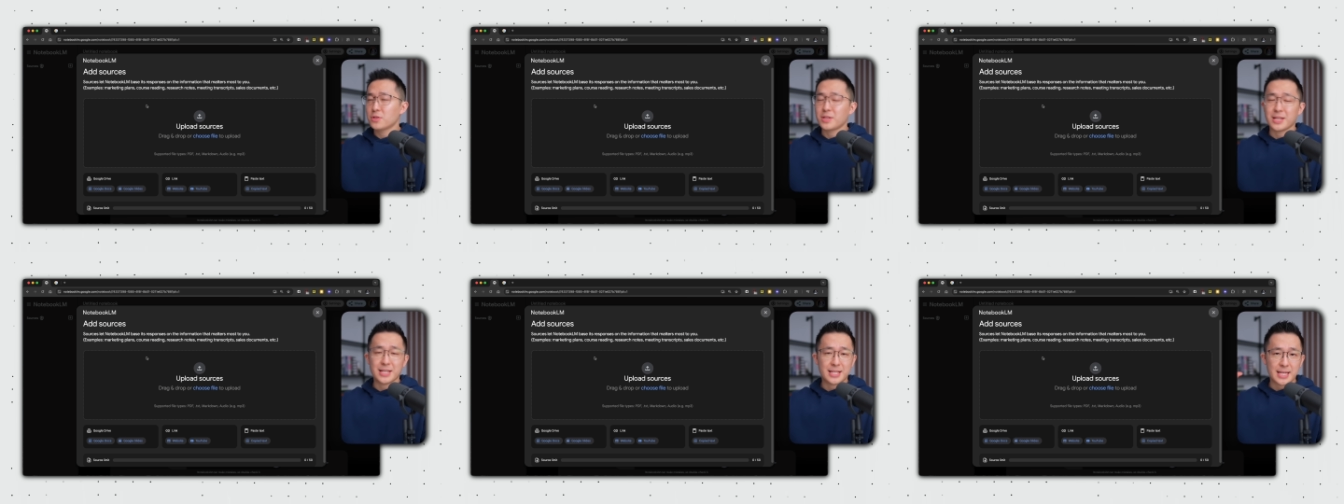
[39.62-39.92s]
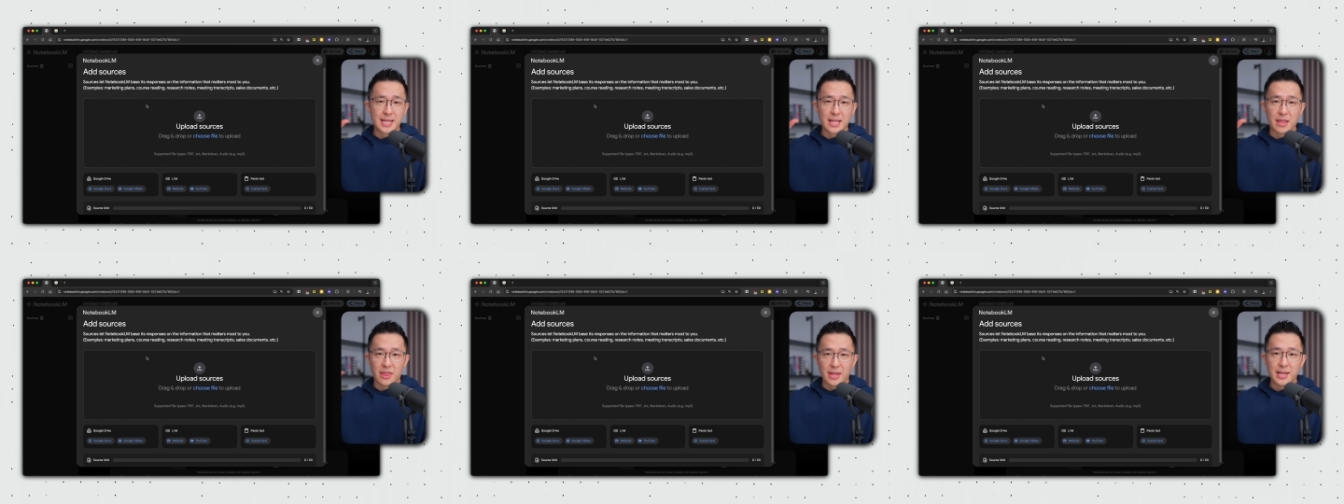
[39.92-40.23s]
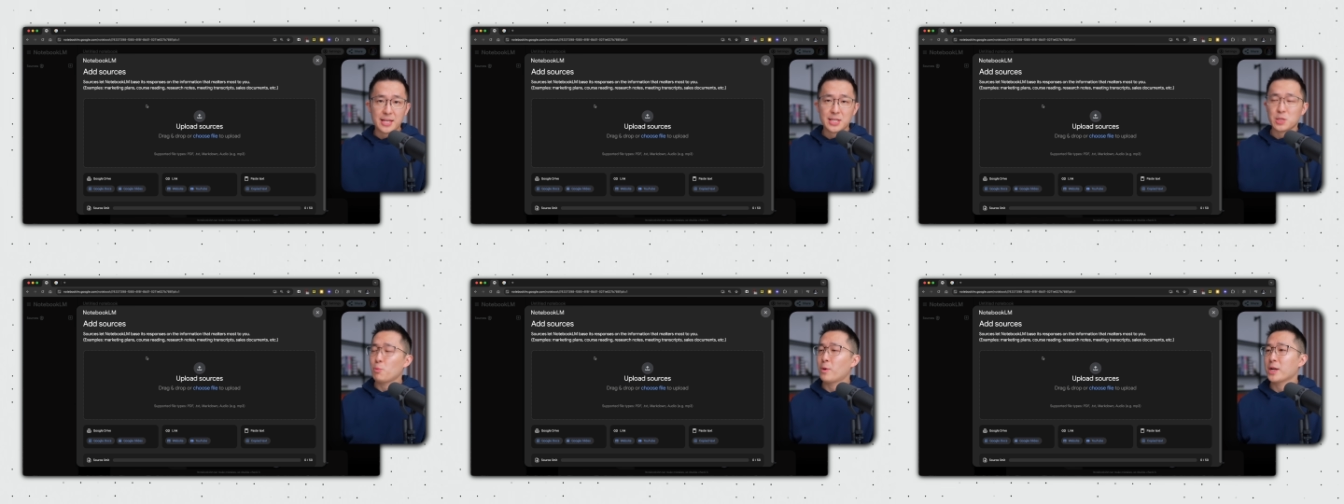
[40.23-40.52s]
to see
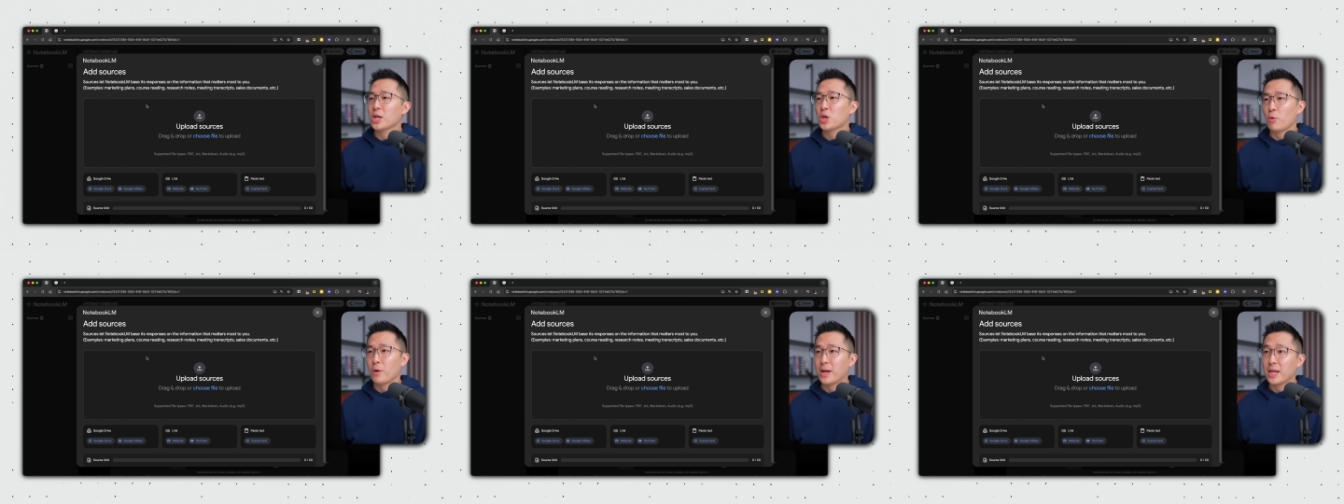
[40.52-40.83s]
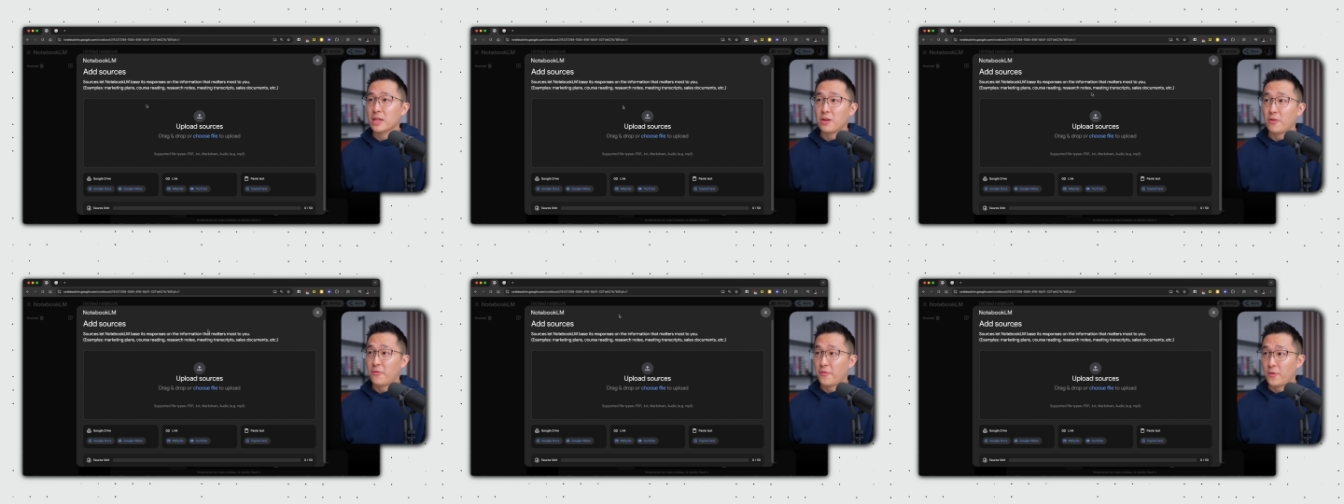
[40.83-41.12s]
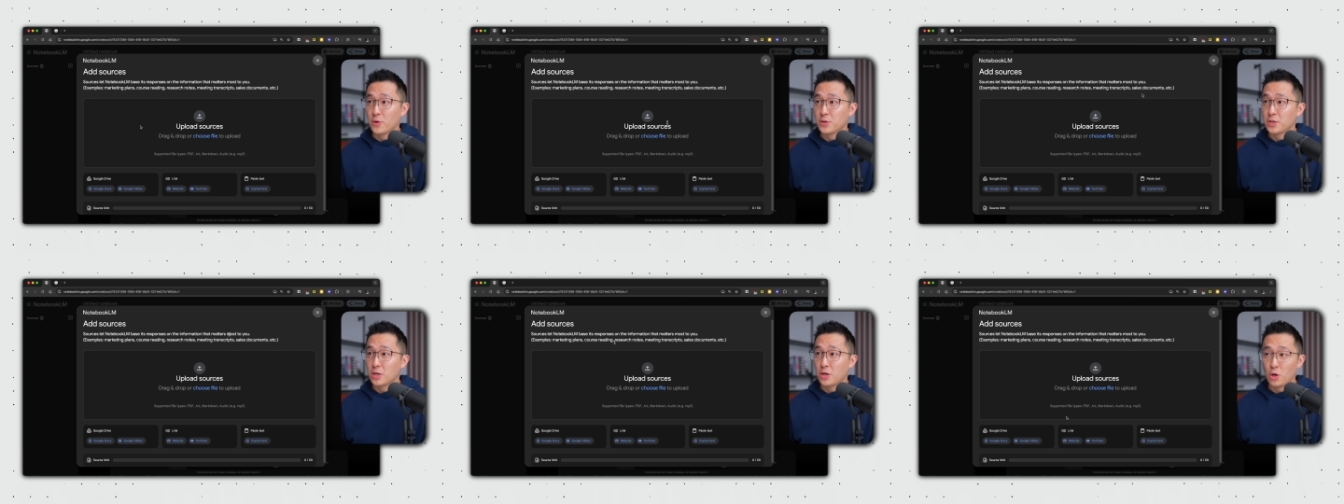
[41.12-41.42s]
this when creating their
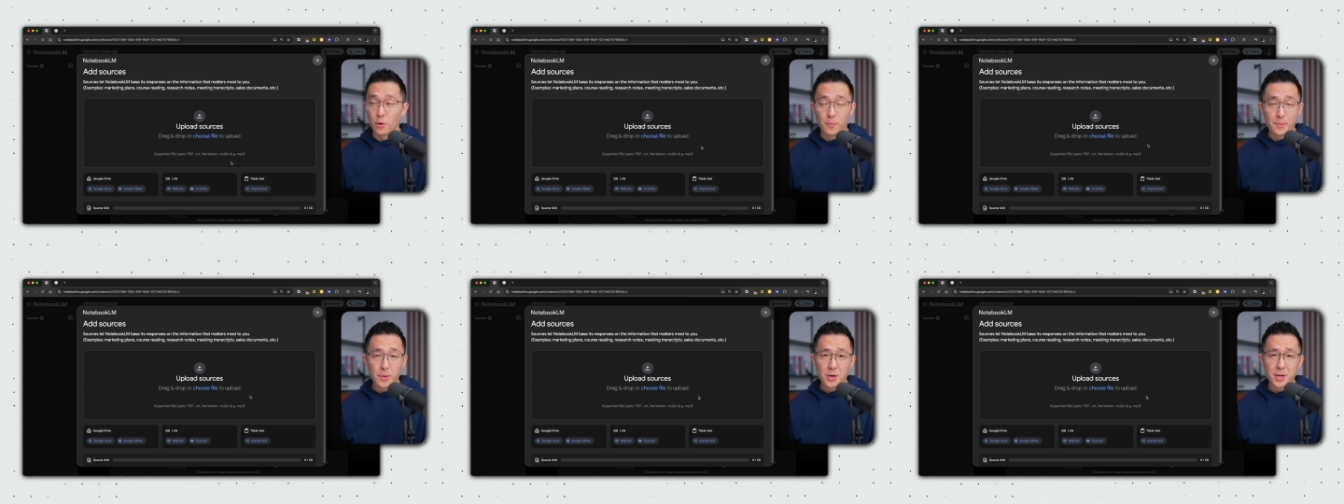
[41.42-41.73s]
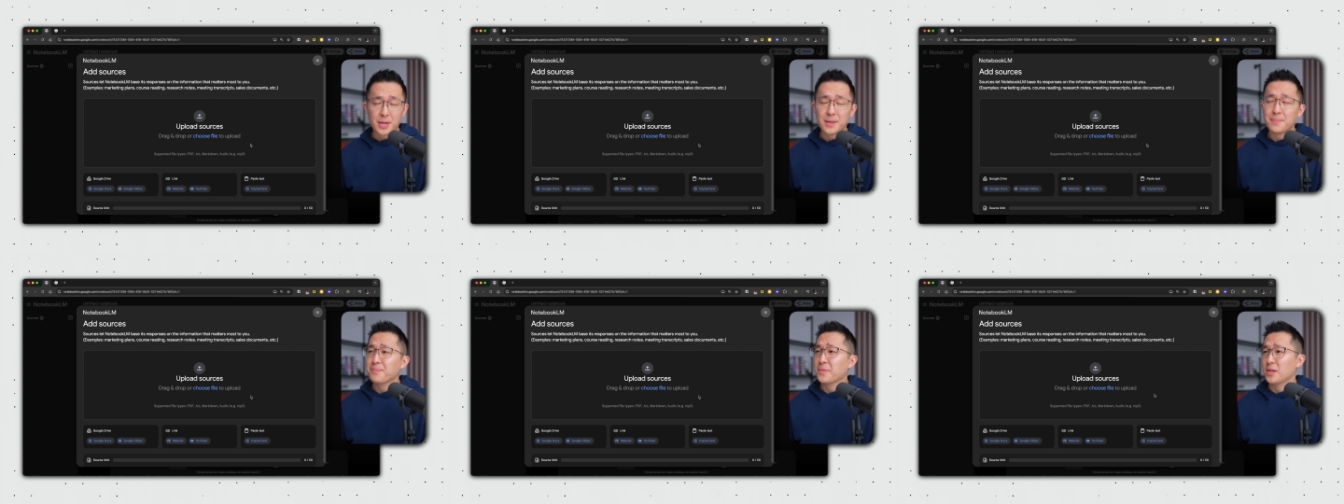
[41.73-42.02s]
first notebook.